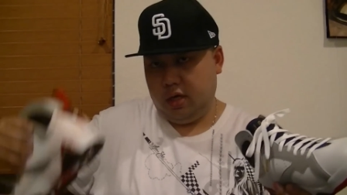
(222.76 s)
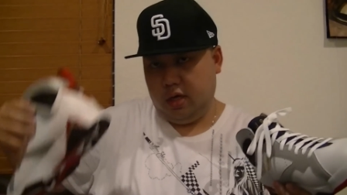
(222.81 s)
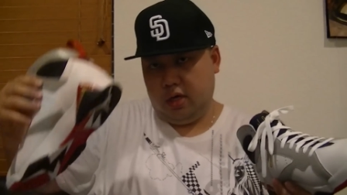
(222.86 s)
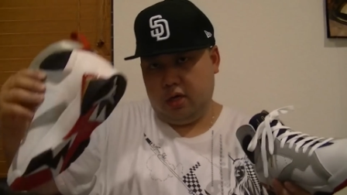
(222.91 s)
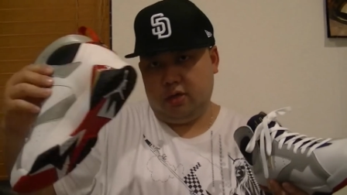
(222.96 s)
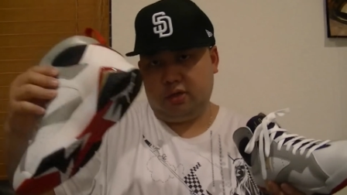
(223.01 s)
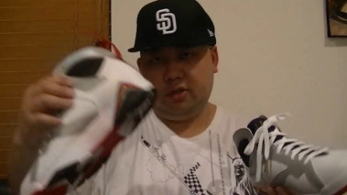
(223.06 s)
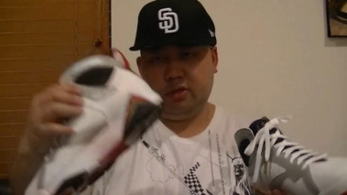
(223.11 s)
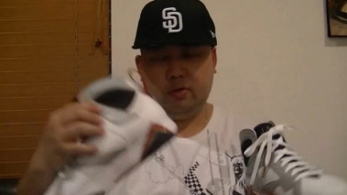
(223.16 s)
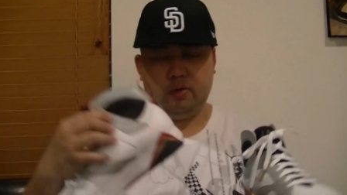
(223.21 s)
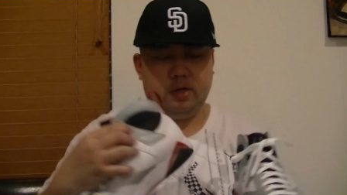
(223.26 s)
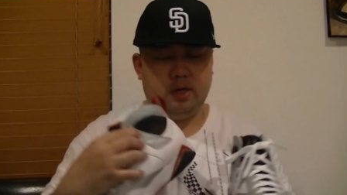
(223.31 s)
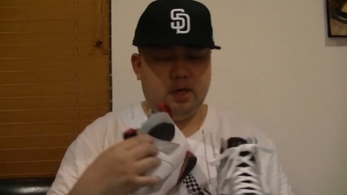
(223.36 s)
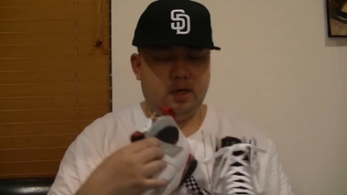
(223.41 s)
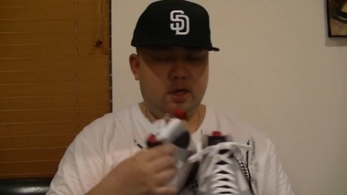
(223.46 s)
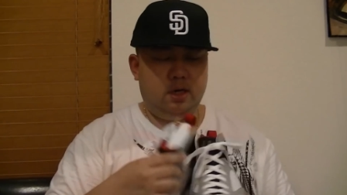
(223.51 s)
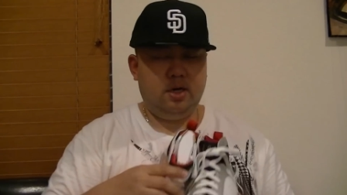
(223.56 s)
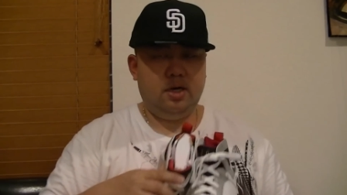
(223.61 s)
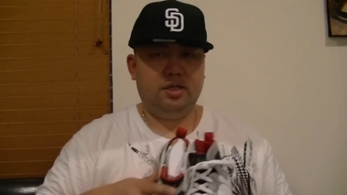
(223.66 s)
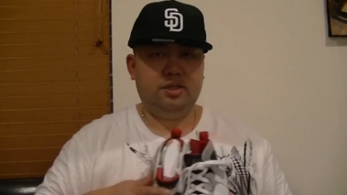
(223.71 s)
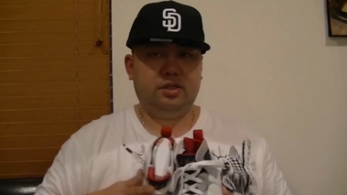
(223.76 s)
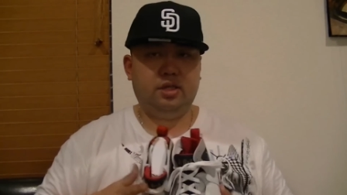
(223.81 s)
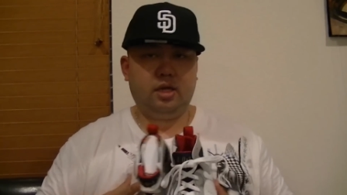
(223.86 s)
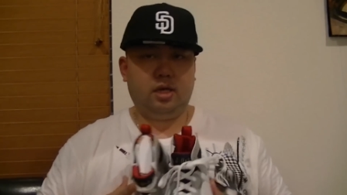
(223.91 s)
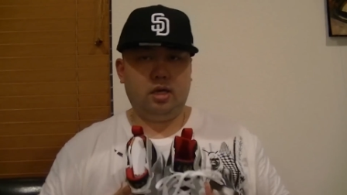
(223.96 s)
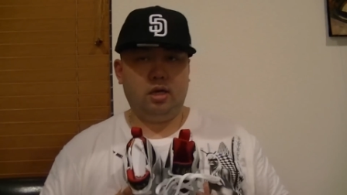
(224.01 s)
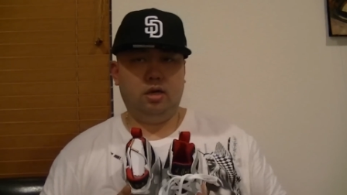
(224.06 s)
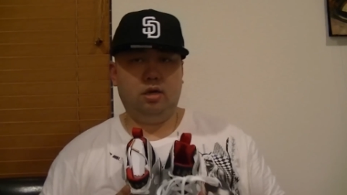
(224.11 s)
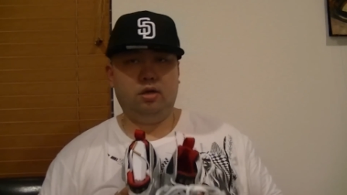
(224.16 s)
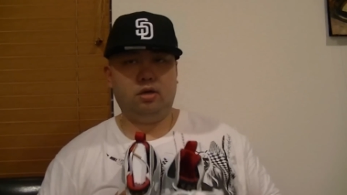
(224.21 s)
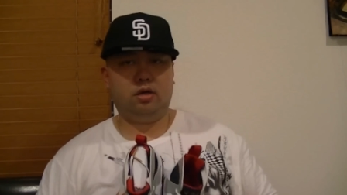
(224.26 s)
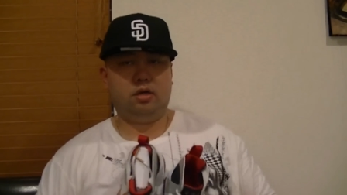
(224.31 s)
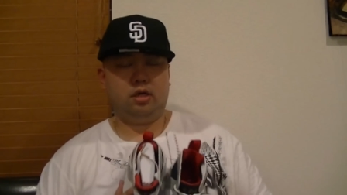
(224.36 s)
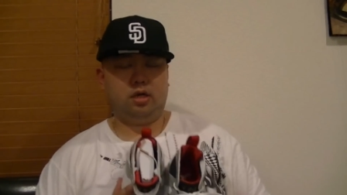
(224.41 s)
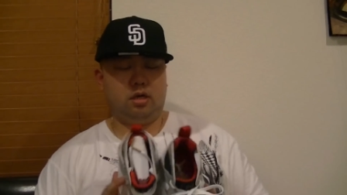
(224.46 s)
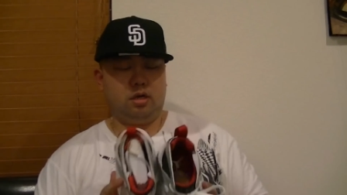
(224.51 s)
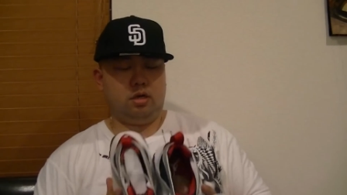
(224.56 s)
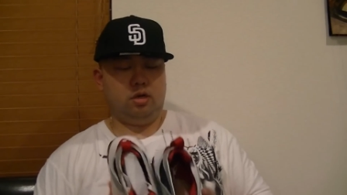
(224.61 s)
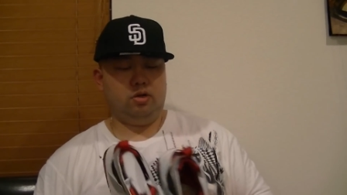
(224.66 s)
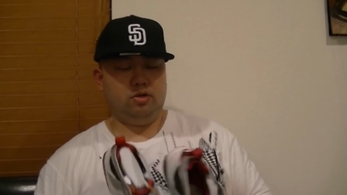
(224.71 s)
and also right here. Let's take a look,
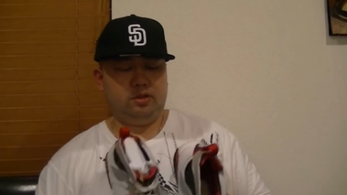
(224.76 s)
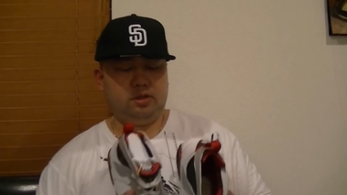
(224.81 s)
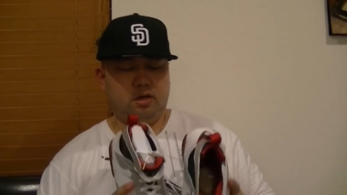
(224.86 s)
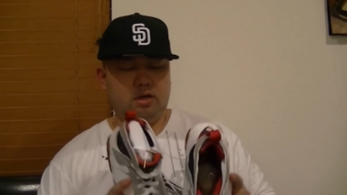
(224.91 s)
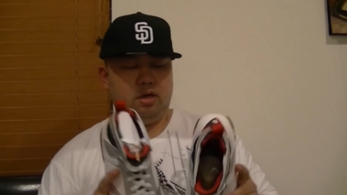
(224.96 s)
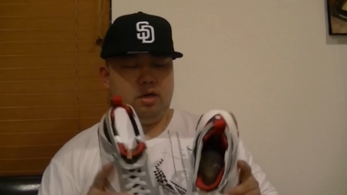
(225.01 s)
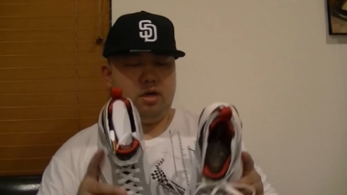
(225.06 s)
a closer